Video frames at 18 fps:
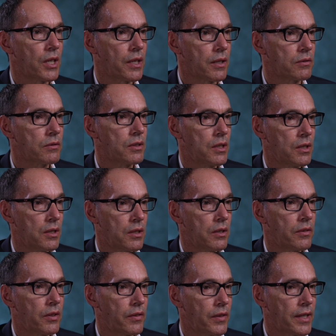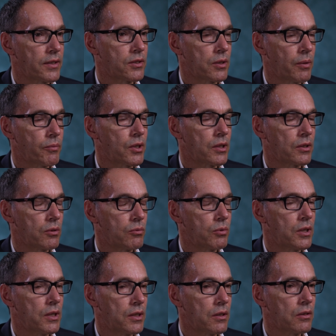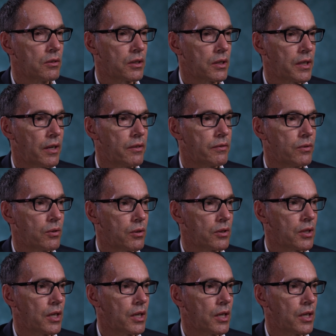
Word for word: that, that that's something that we need to look out for,